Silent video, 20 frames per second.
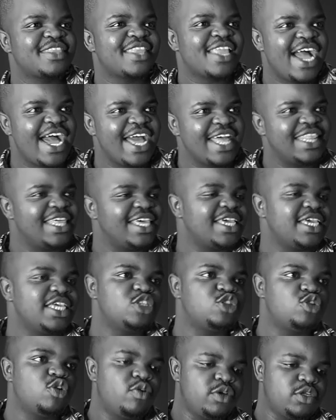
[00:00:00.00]
I think
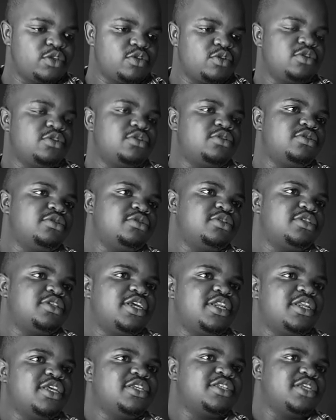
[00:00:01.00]
it's always when you, when you had
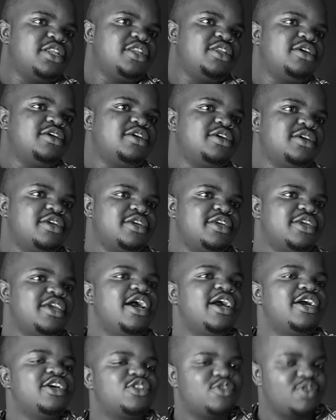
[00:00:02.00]
seventy bucks.
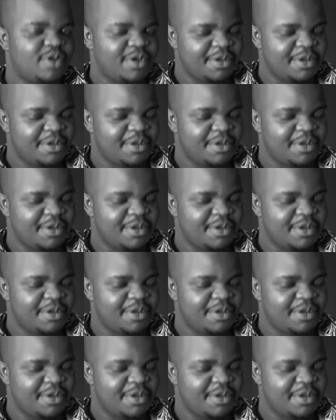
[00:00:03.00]
Yeah, sure.